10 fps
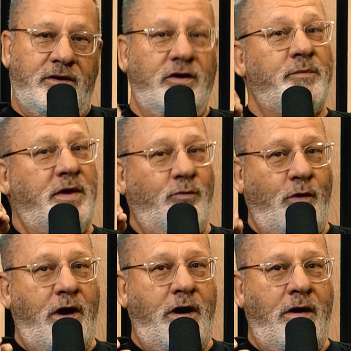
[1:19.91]
They're going to be
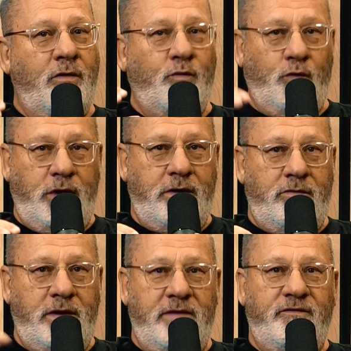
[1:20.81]
raw,
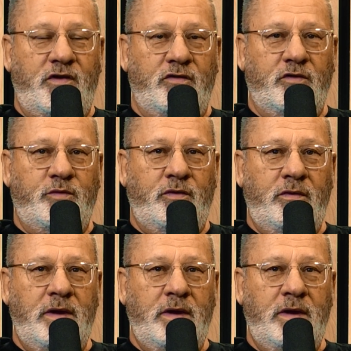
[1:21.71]
real, and vulnerable.